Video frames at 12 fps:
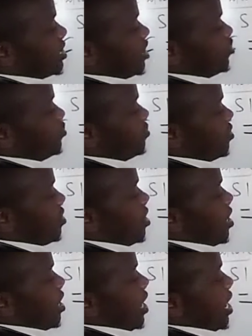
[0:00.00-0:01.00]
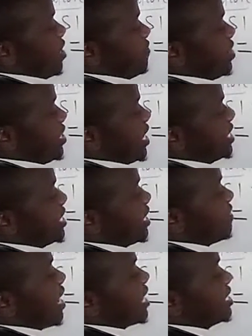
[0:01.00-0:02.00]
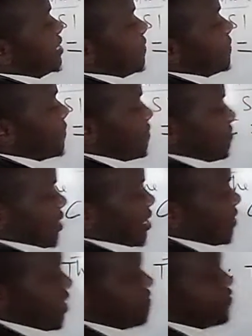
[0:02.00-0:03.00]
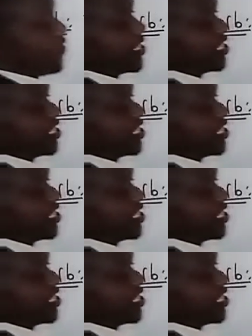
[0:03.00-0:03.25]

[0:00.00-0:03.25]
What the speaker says: the two and we get in 30. Therefore, the